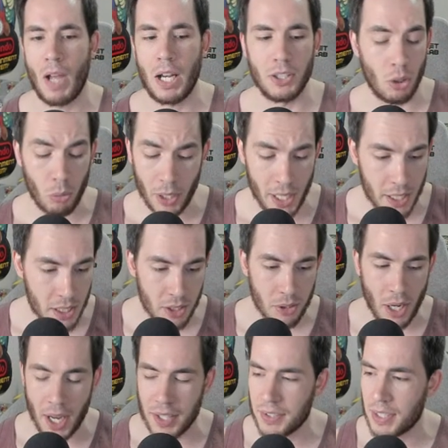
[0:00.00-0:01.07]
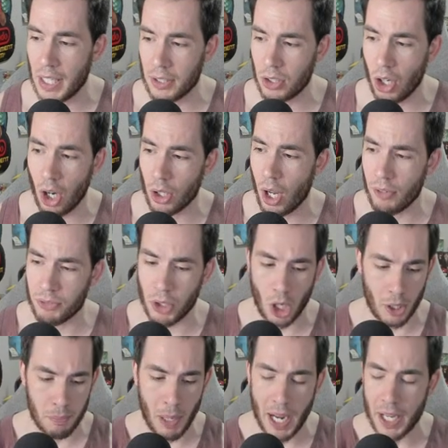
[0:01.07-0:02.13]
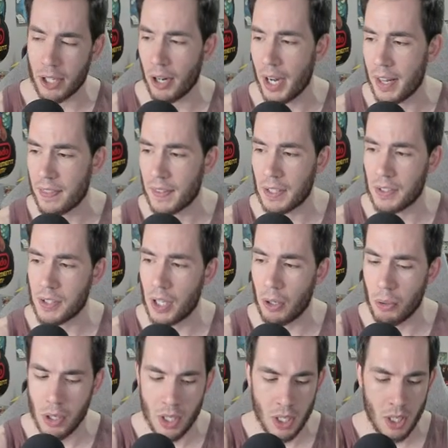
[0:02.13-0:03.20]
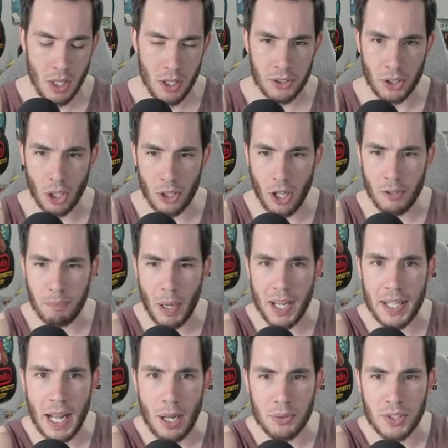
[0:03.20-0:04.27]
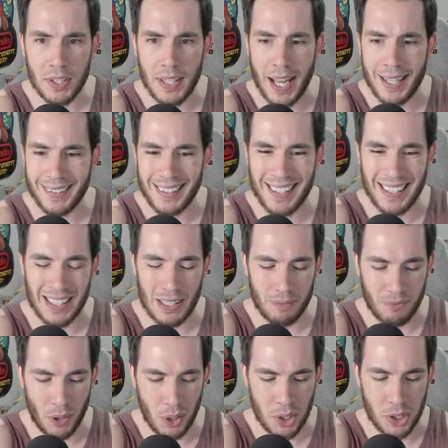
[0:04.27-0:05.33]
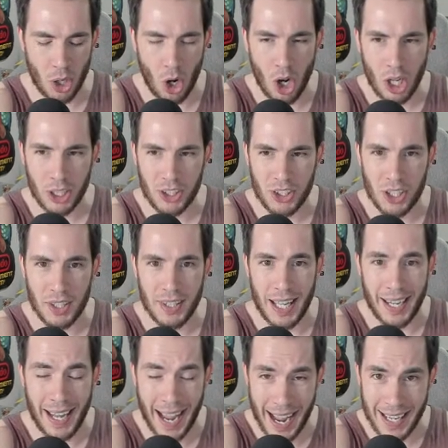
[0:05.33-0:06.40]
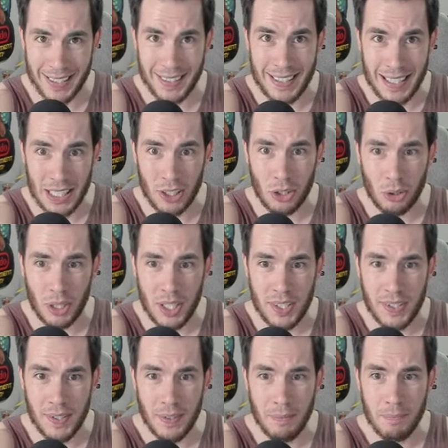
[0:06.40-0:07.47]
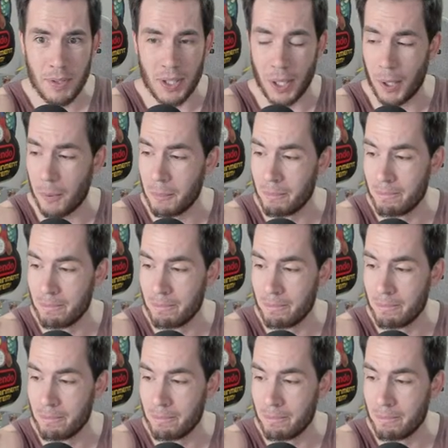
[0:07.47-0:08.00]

I don't want any of you guys to get caught off guard by it or anything. So start off by announcing Next that lot. this is the first auction that has the increase. So